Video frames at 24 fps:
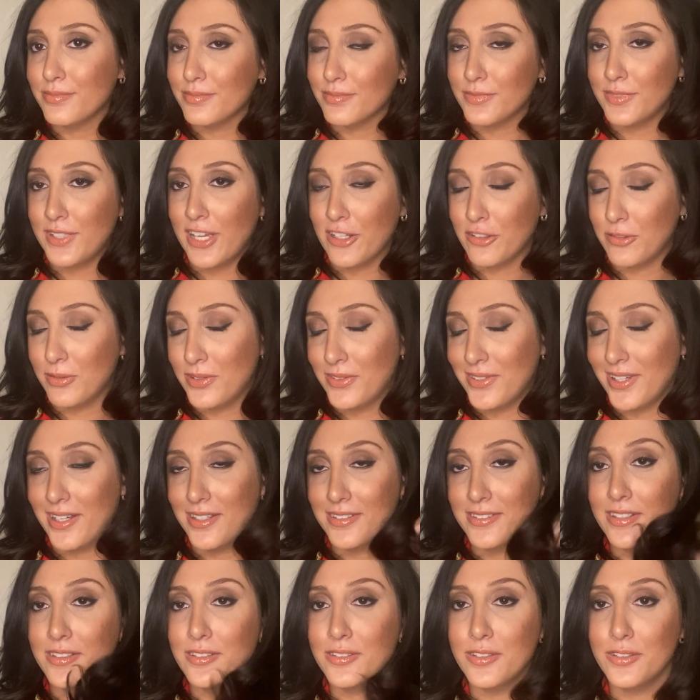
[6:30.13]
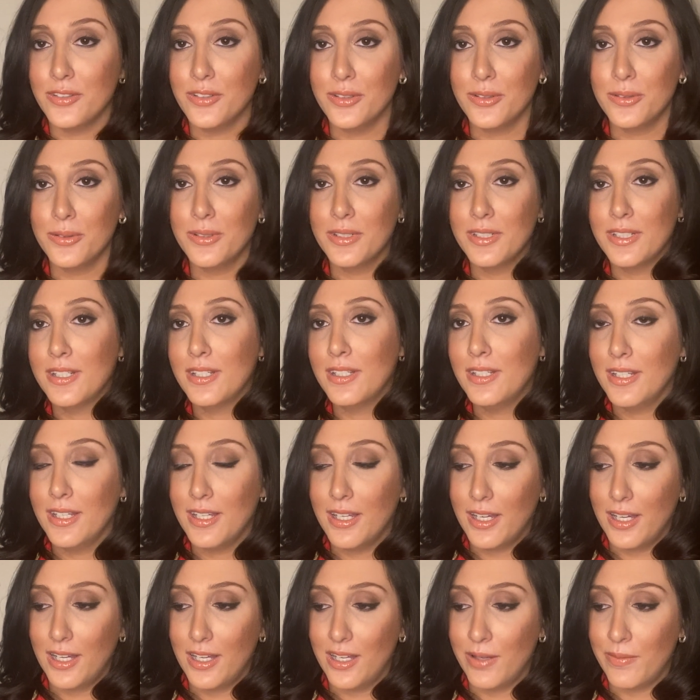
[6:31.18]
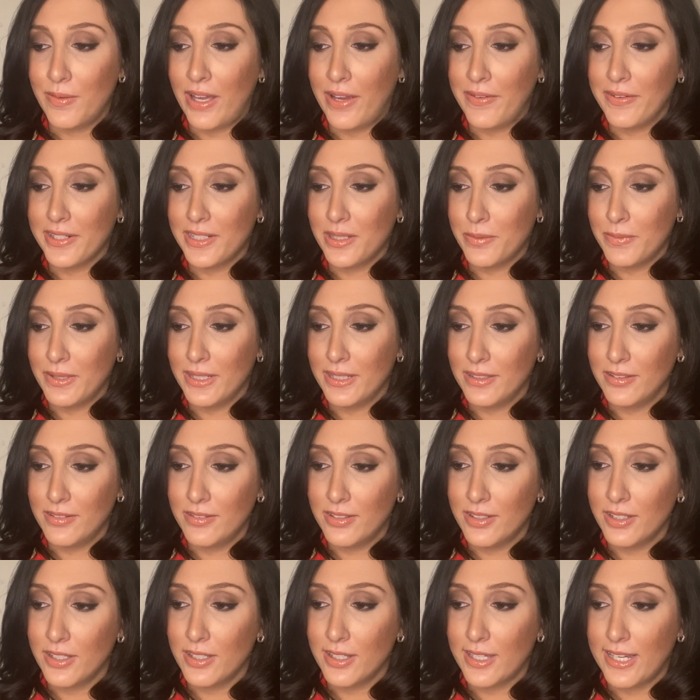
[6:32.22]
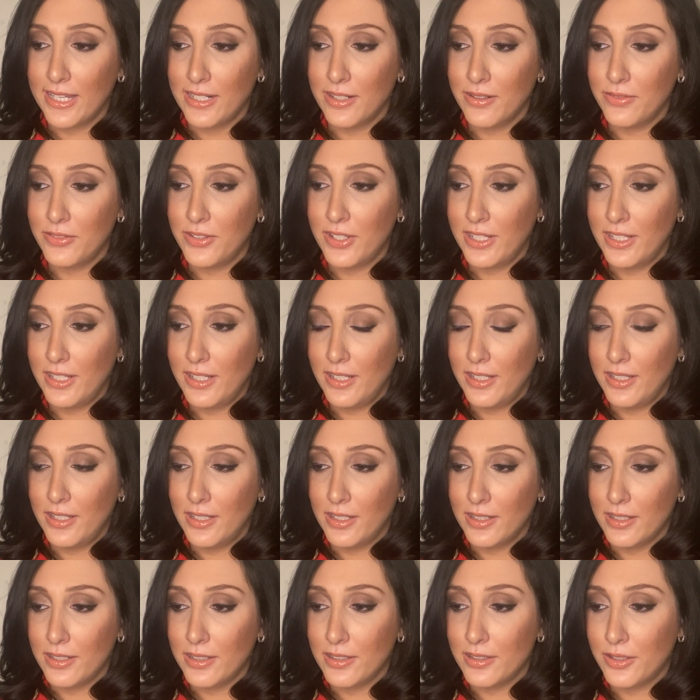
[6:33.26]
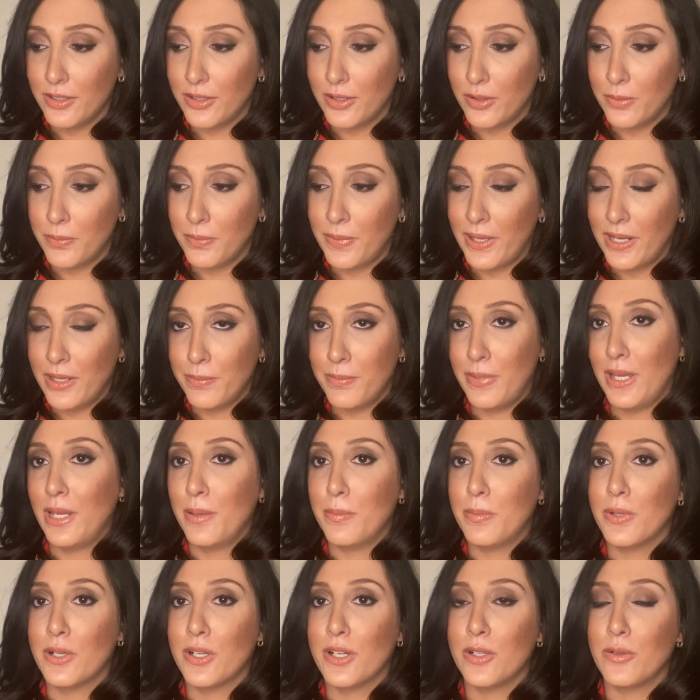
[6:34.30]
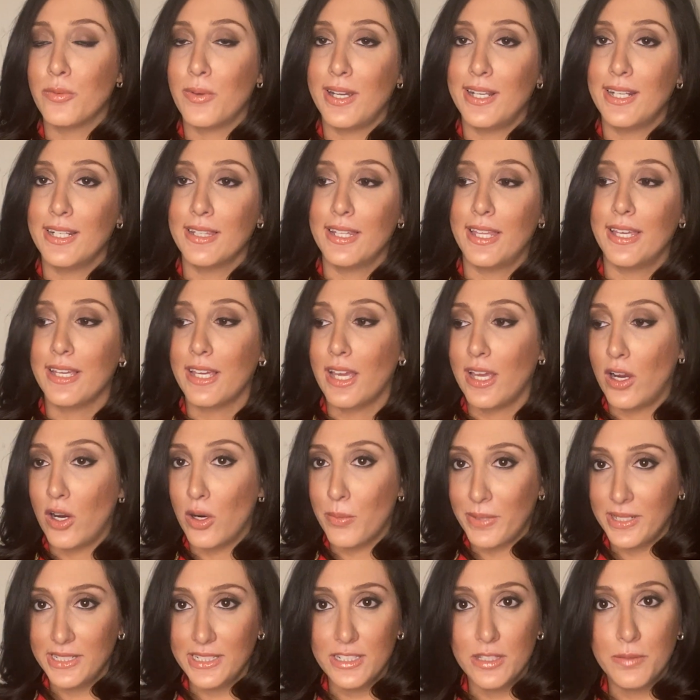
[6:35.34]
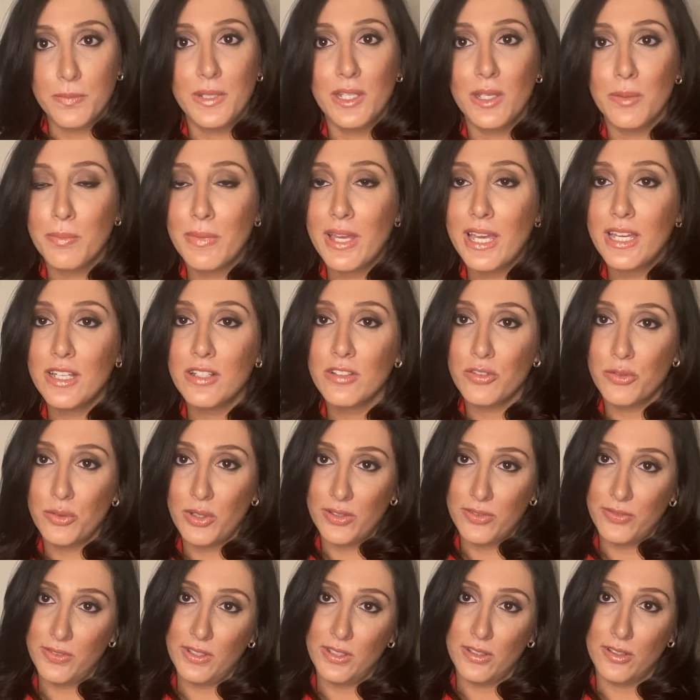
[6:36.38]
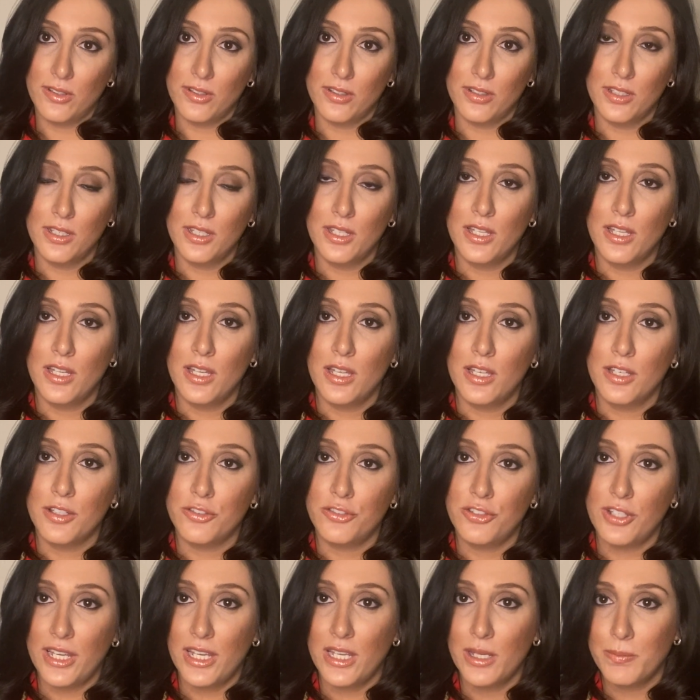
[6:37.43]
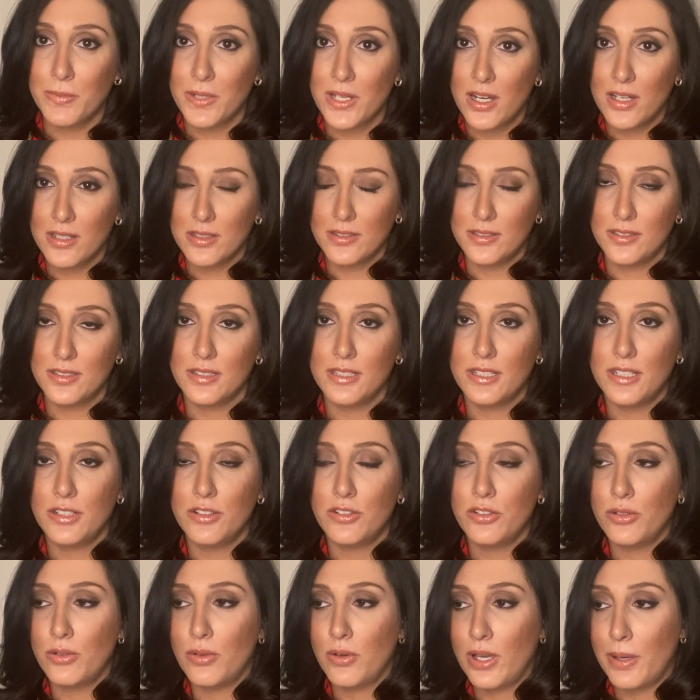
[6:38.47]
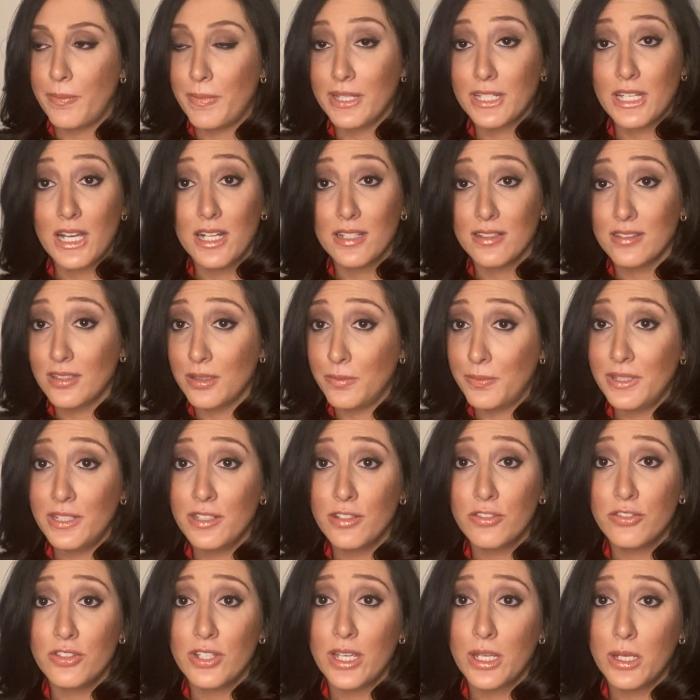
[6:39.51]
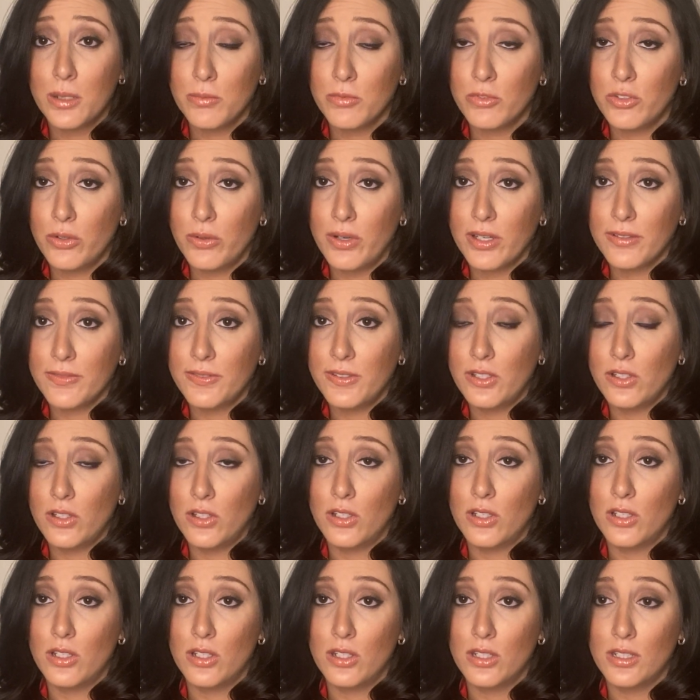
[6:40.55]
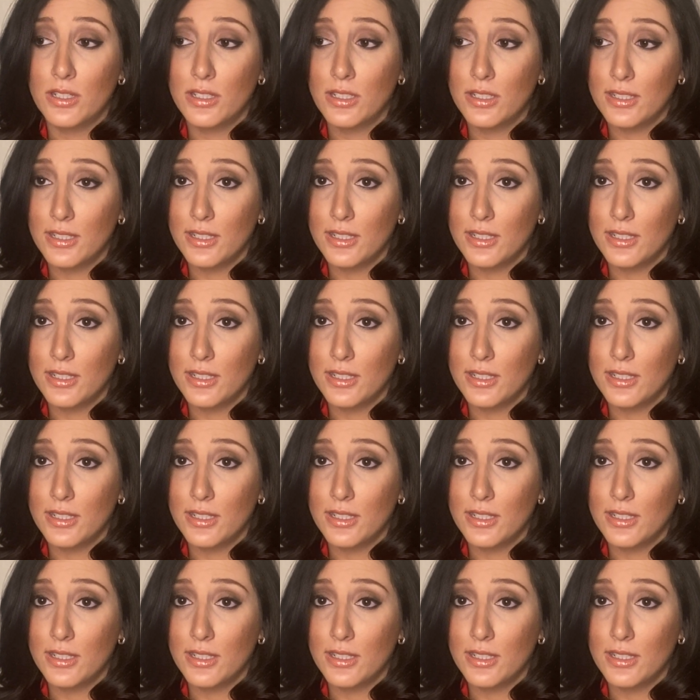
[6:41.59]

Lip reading: attachment style tend to do. I recommend kind of taking, pen and paper and writing, like, are my needs being met? Do I feel shame constantly? Am I constantly being shamed? Do I feel,